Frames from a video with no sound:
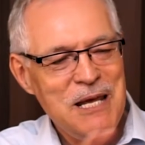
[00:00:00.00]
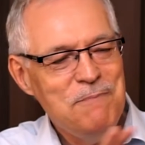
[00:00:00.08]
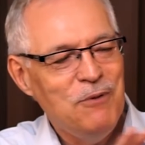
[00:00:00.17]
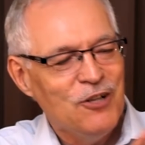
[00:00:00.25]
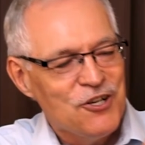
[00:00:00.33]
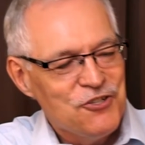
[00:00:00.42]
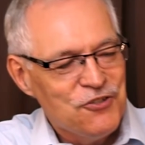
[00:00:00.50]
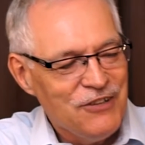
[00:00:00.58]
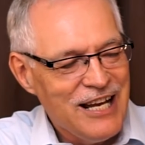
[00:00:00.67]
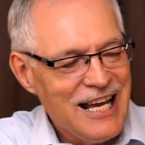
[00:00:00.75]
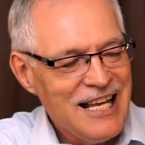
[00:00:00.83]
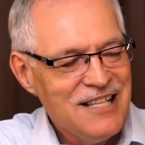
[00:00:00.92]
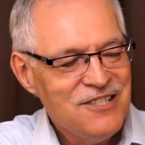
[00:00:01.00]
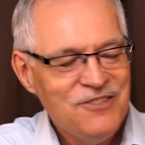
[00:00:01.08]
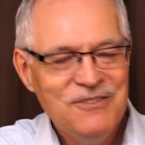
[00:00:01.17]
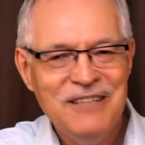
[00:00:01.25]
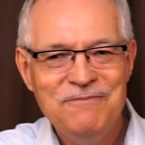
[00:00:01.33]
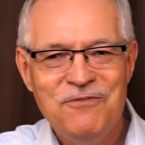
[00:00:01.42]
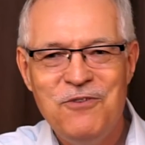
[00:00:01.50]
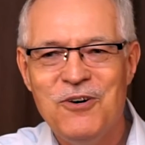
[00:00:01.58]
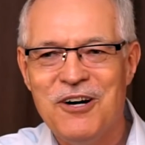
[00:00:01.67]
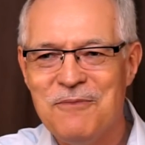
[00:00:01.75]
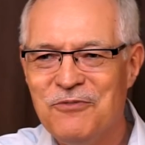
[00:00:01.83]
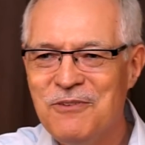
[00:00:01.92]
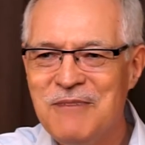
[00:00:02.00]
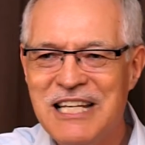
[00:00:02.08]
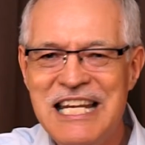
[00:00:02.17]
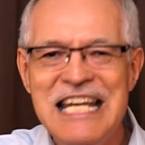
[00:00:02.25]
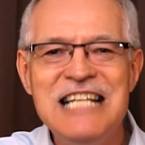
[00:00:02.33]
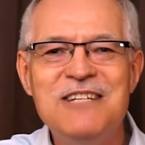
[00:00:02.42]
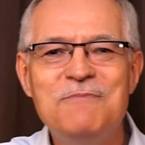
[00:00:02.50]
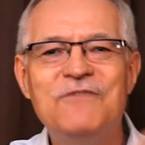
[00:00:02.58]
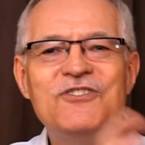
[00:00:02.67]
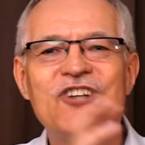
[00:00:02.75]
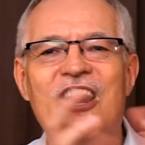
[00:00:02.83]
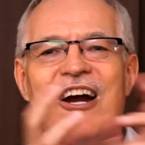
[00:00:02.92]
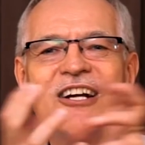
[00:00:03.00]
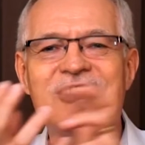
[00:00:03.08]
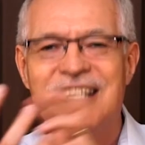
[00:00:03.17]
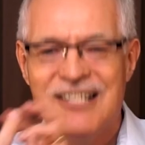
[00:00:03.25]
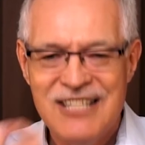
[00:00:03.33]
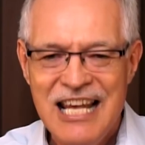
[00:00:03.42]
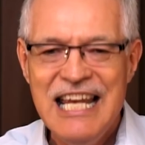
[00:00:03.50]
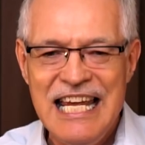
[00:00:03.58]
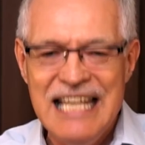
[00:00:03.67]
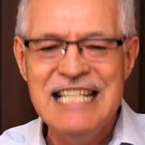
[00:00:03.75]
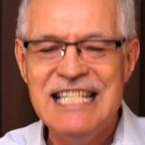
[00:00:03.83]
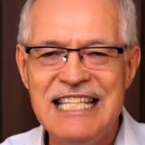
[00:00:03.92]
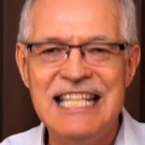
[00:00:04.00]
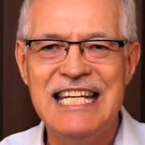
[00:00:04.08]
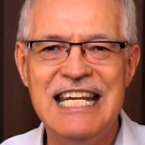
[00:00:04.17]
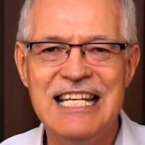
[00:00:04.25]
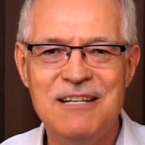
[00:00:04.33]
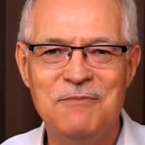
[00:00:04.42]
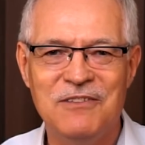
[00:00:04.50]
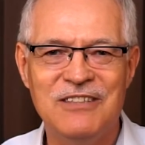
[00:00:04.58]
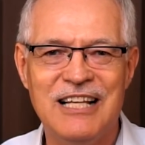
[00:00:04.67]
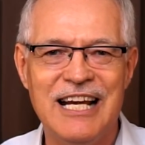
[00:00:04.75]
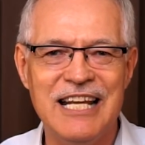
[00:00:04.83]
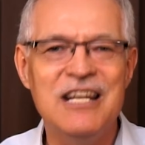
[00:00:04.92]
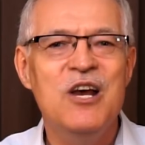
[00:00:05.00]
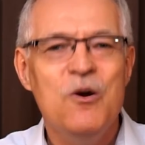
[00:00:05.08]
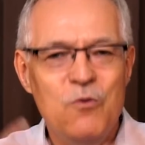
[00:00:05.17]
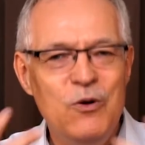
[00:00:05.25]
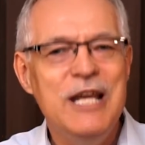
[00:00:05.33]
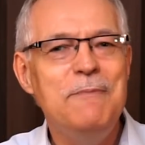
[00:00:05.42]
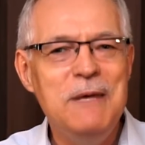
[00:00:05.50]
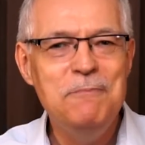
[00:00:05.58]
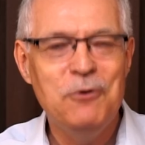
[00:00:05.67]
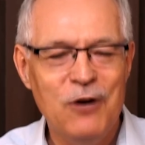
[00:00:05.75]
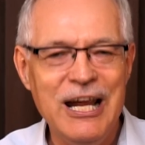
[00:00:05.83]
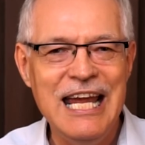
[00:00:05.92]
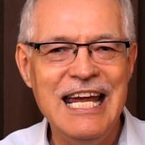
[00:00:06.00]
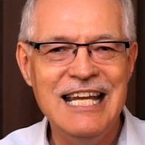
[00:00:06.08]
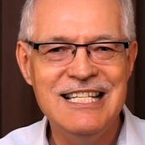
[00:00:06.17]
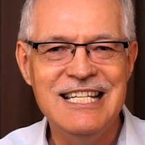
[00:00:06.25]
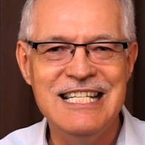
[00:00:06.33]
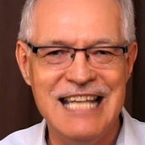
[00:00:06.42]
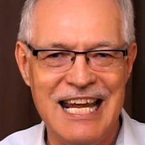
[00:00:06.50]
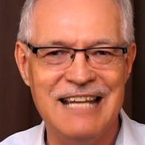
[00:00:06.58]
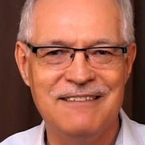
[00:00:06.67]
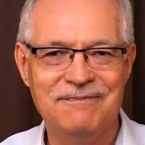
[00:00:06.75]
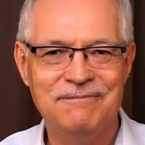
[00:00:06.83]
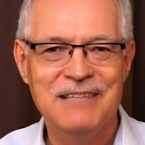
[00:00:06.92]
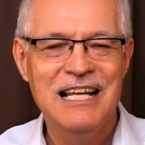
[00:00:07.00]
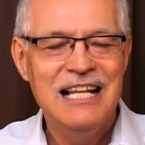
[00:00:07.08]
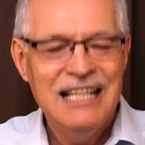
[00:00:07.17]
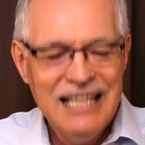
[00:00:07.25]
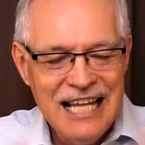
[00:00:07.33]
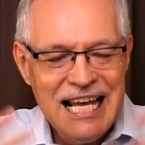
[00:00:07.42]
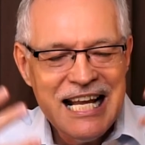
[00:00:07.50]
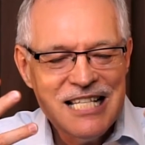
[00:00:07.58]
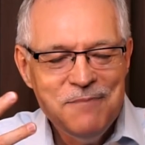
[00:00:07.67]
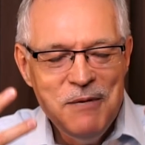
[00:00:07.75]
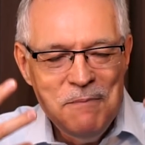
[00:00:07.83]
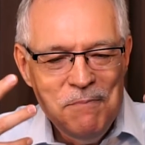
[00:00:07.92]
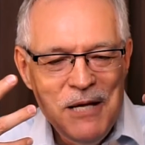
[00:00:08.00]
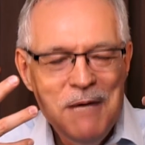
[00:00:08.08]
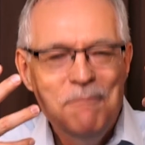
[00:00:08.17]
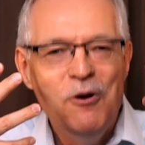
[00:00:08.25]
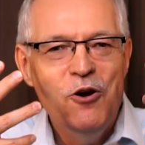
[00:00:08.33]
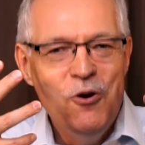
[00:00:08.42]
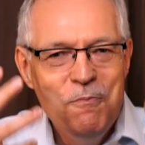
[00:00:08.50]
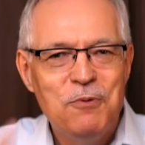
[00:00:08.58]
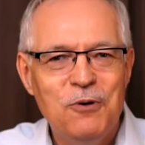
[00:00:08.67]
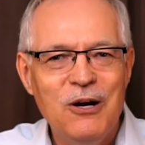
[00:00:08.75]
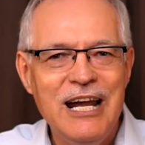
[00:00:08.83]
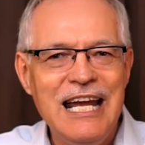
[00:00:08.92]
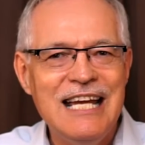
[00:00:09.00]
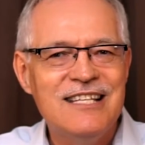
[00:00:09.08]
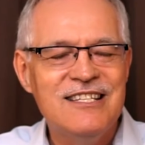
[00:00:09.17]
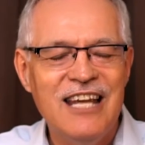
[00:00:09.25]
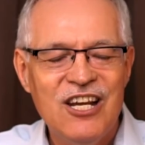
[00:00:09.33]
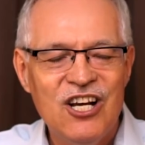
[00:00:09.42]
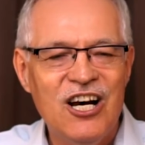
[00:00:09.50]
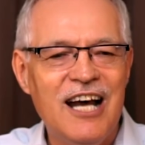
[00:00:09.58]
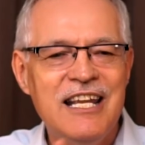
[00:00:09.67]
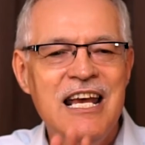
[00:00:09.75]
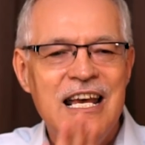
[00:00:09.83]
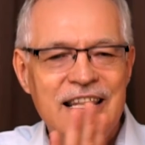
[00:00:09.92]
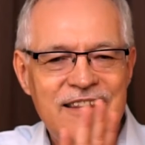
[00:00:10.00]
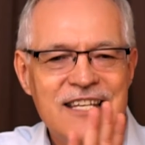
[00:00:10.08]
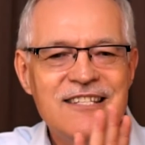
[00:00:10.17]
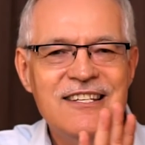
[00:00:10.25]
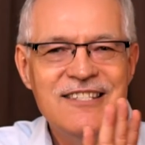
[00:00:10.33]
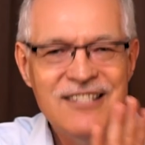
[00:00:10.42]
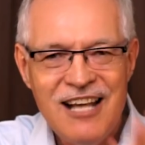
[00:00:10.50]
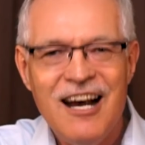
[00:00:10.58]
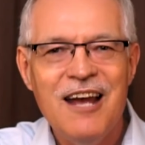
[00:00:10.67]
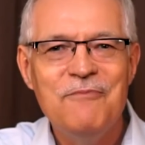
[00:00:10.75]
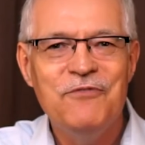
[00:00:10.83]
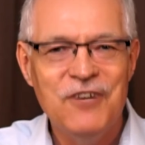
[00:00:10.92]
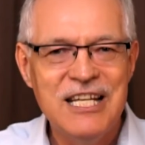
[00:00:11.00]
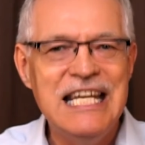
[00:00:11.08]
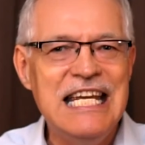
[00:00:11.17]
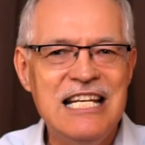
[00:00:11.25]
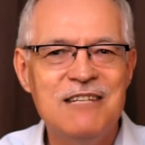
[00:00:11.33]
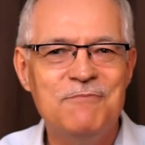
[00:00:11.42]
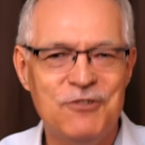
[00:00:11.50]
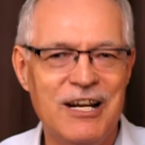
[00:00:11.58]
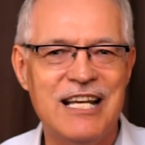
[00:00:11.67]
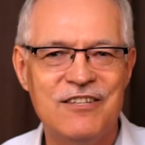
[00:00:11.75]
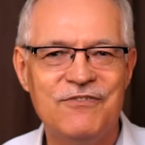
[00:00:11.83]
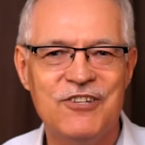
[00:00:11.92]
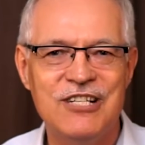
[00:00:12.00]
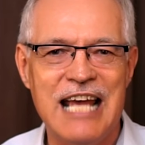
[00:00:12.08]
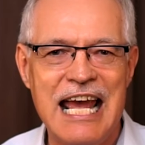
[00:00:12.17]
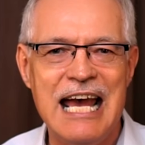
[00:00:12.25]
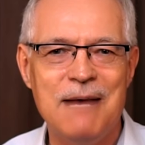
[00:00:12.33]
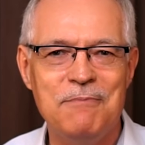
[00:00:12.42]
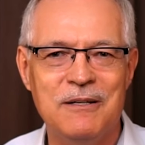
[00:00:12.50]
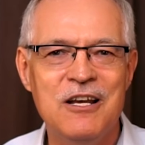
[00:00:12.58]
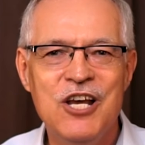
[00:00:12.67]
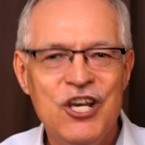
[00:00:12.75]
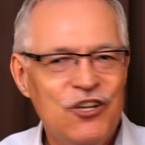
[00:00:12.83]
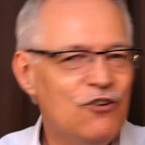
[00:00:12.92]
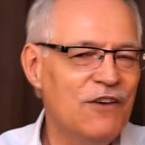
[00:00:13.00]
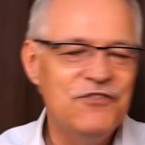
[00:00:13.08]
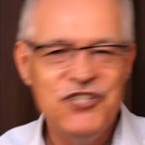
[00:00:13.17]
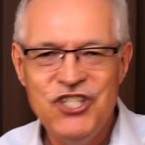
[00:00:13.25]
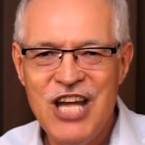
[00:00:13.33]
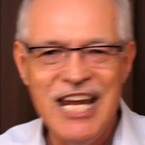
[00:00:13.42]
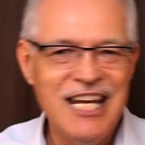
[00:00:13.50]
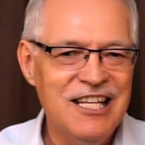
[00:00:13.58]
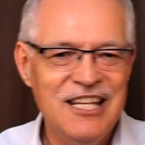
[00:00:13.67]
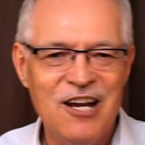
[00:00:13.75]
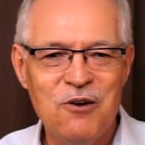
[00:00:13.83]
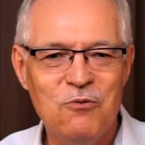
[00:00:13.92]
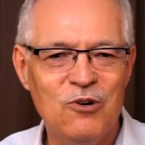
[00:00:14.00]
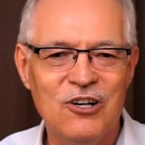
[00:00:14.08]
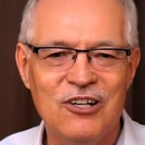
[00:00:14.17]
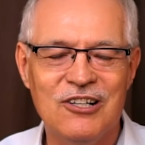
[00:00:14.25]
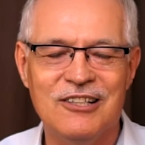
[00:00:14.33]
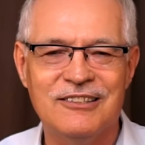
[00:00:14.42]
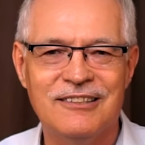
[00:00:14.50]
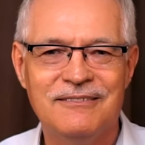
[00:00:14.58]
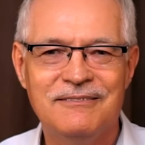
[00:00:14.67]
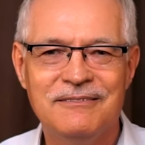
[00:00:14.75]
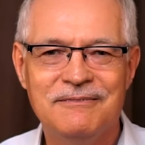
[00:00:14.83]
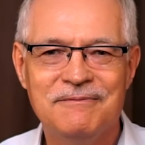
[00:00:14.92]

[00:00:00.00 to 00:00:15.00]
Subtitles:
people are transformed from the kingdom of darkness into the kingdom of light. We be praying today. Let us be people who pray and say, God, this is time for kingdom transfer to happen. You have shaken their world.